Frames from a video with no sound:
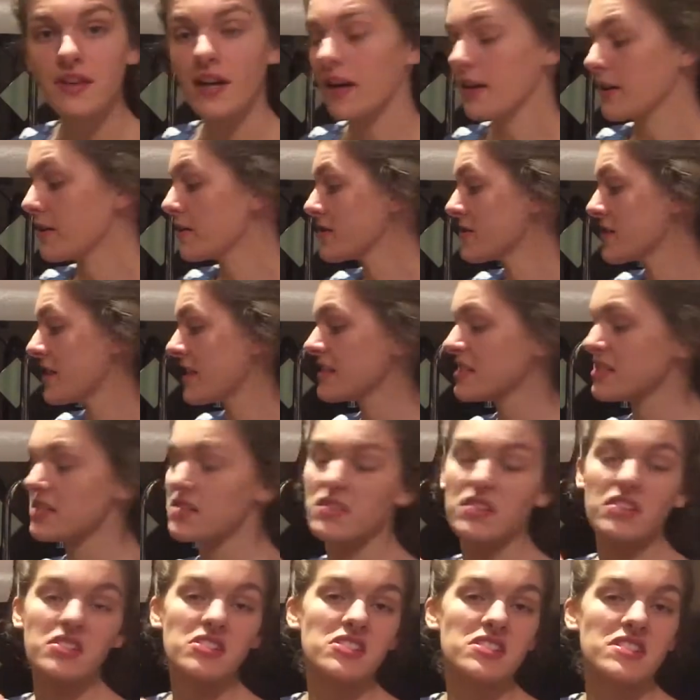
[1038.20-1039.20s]
you've got your
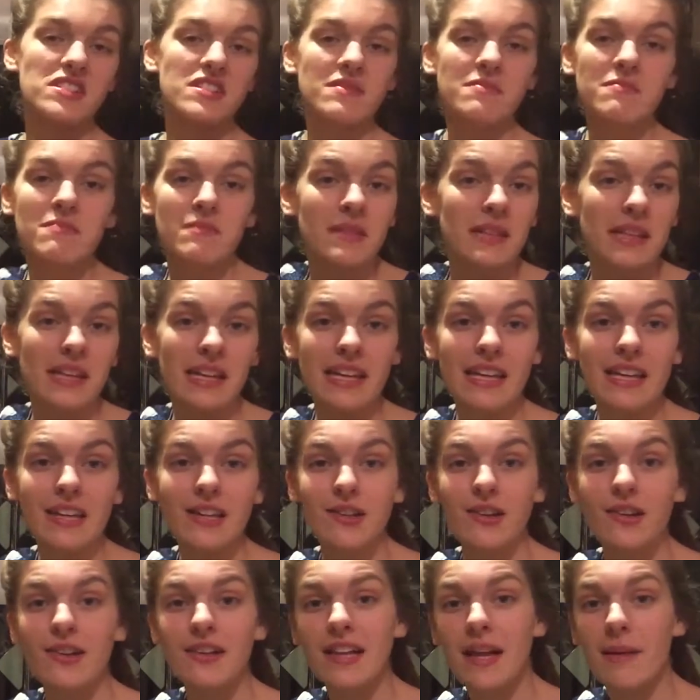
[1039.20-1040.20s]
zest, you can just
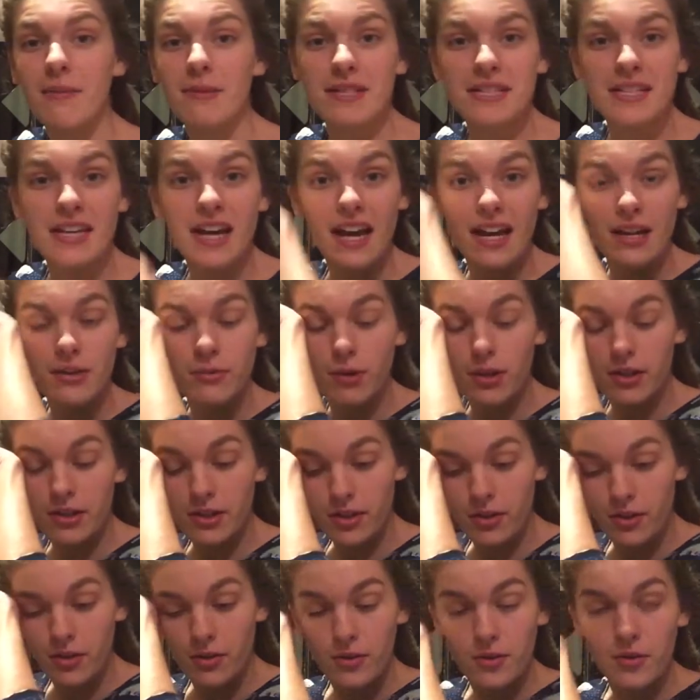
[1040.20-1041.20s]
eat your clementine while
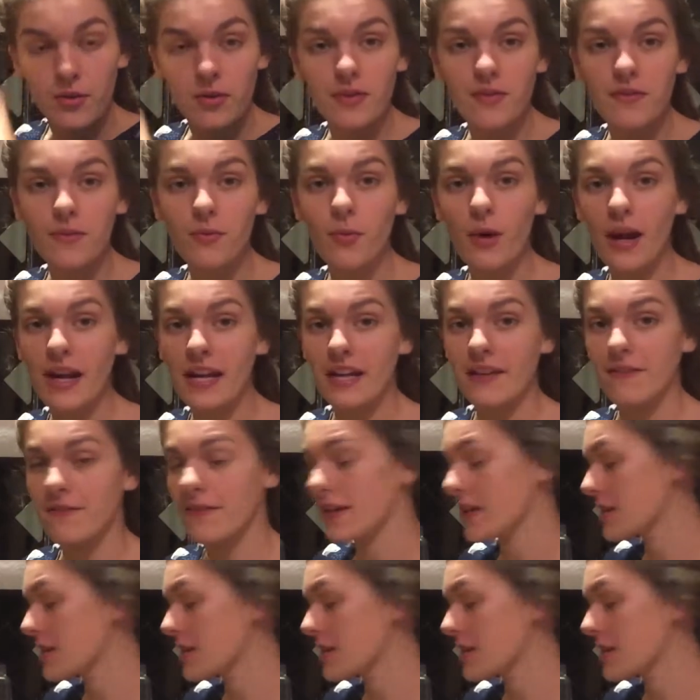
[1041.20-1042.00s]
you're waiting